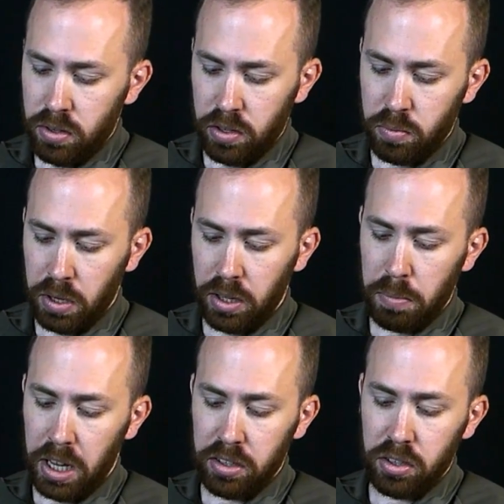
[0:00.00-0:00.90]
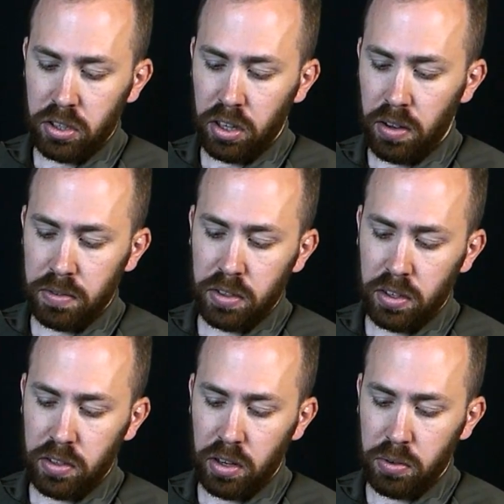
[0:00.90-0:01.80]
Israeli bandage, gloves,
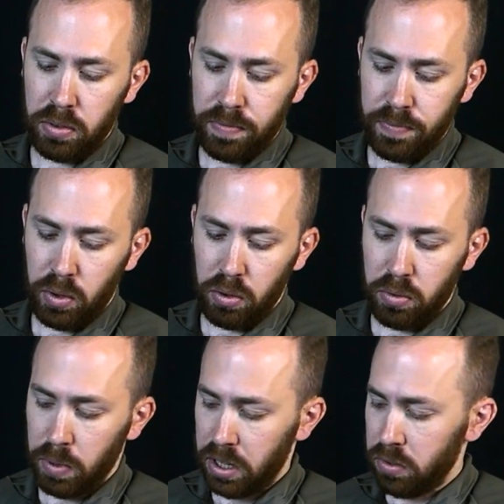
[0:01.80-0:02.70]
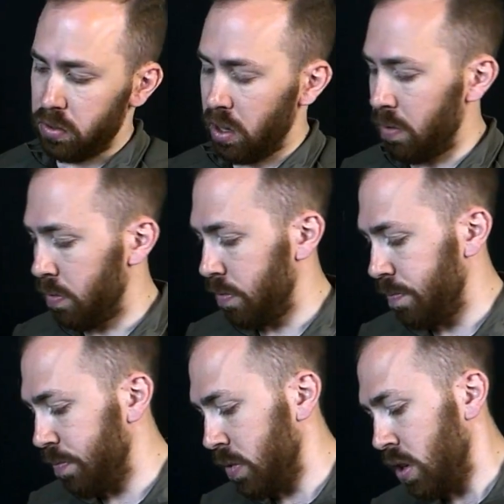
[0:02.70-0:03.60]
etc. All the regular stuff.
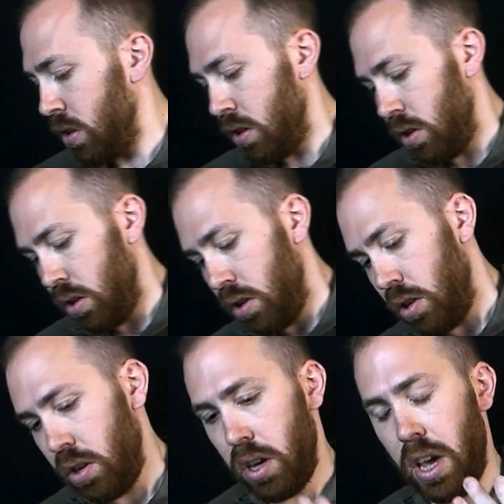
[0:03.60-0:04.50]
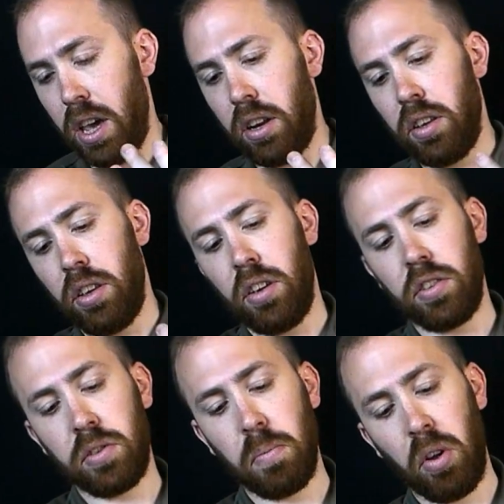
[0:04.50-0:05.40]
And a
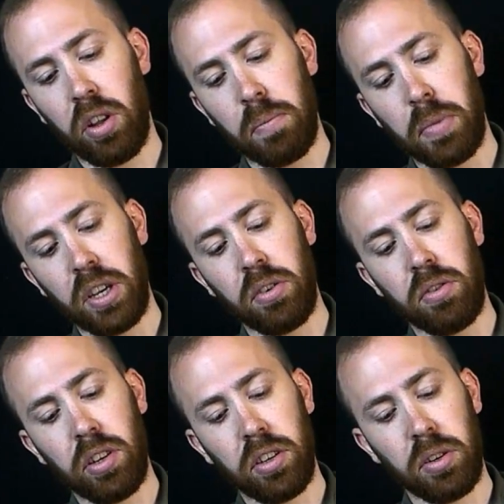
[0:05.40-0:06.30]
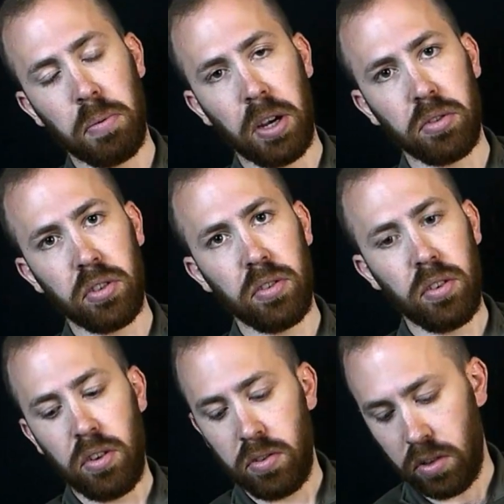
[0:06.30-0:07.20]
small and big utility pouch.
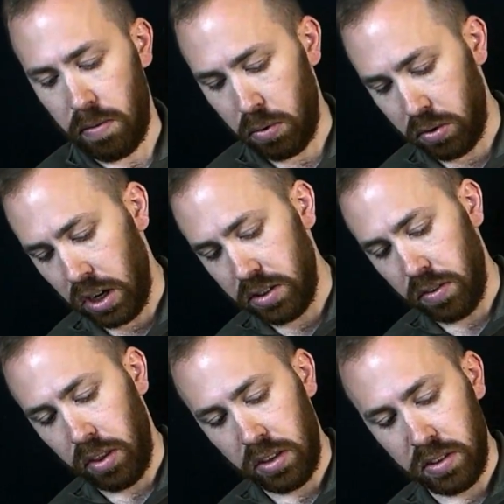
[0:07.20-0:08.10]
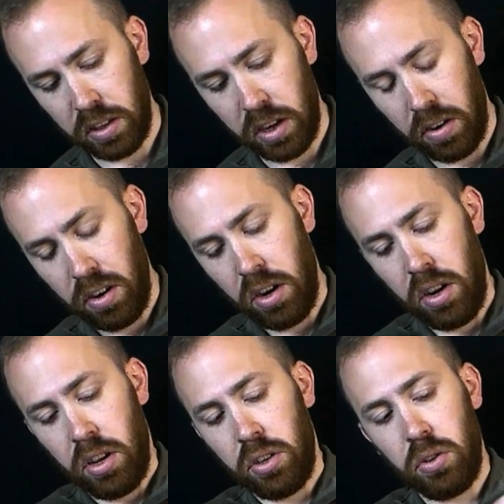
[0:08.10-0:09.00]
So I have all kinds of things in there.
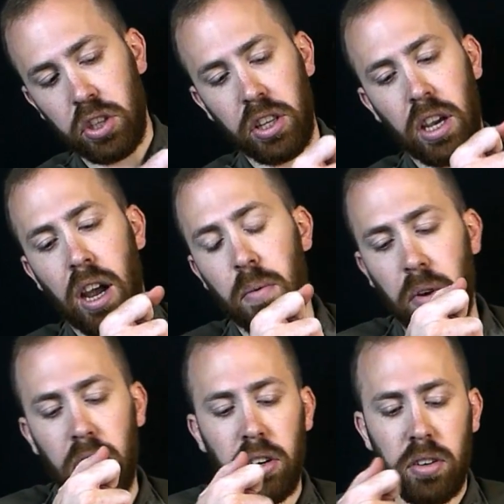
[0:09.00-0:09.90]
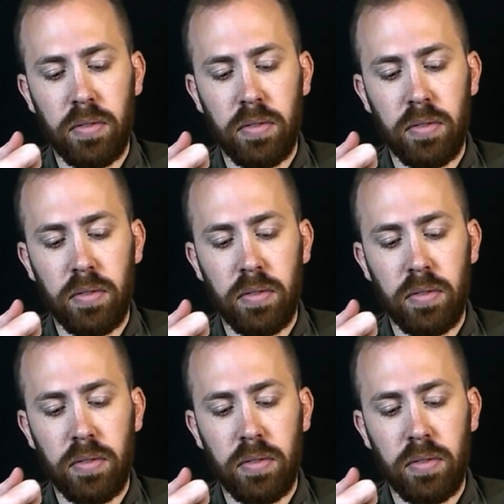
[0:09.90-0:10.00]
Usually I run